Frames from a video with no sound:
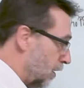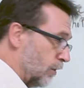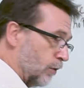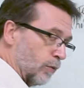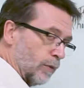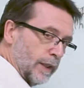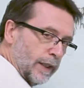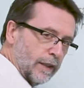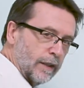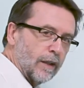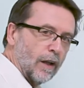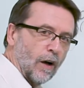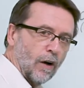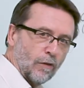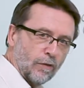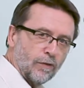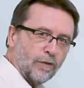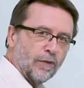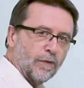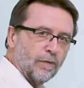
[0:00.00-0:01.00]
is written
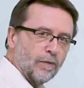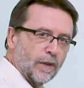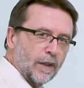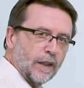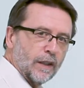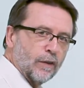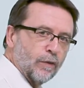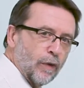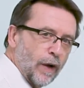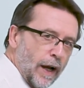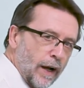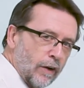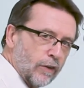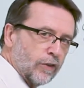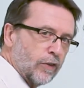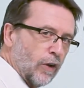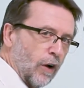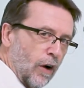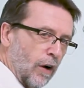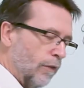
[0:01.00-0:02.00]
off. It
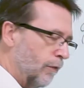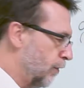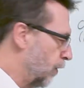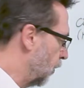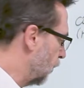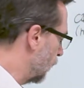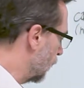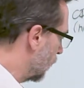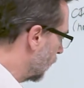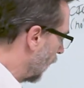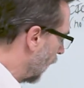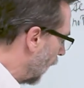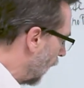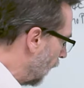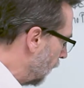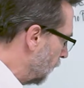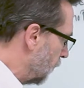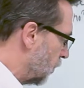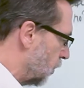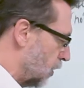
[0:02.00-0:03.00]
wears off over
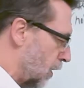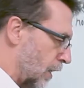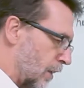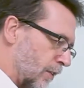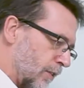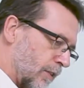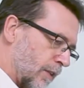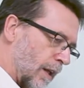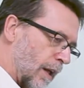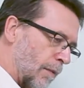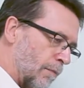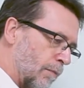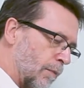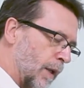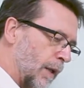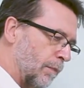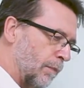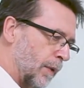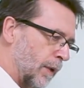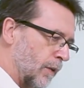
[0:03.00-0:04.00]
time, so there is some
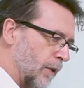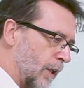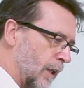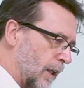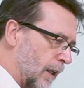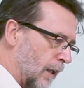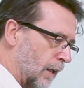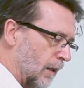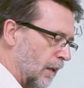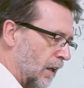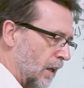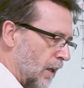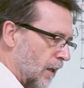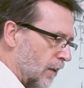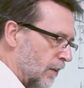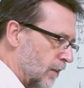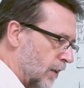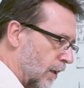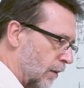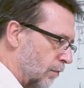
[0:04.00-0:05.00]
empirical,
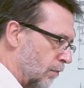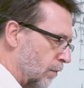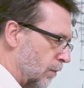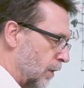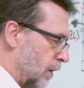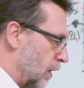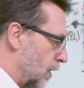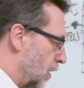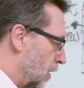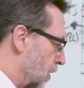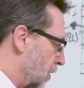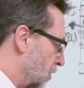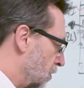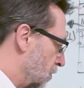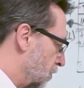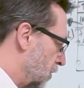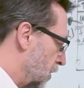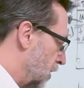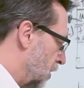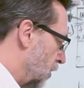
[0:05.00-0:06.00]

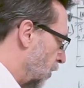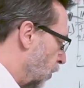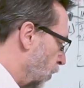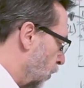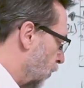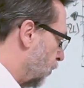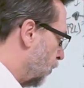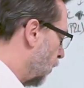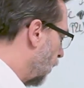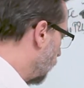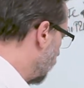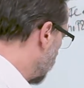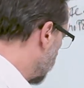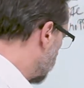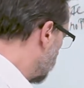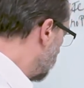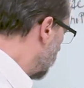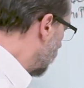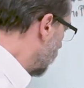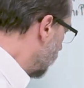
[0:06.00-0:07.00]
we know from
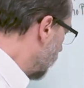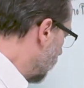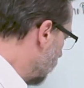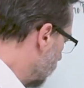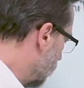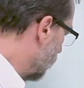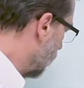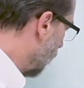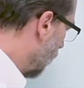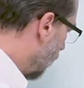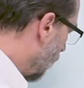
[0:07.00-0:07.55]
experience.